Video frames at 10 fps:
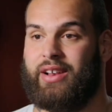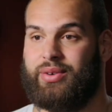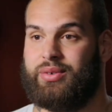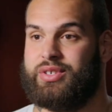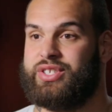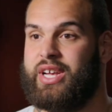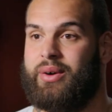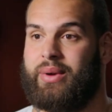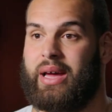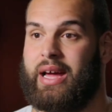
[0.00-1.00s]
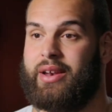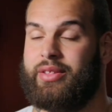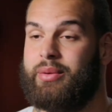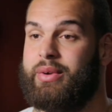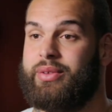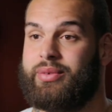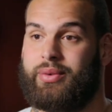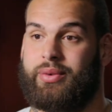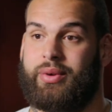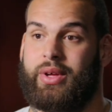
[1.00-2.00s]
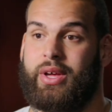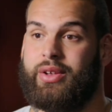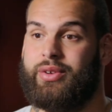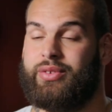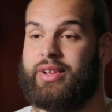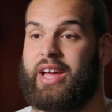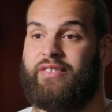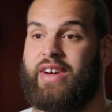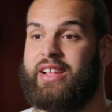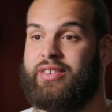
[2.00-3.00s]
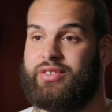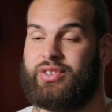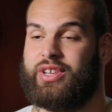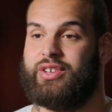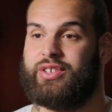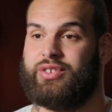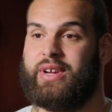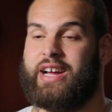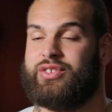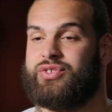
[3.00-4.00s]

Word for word: into a shell when I got into middle school due to that fact. It was, it, you had the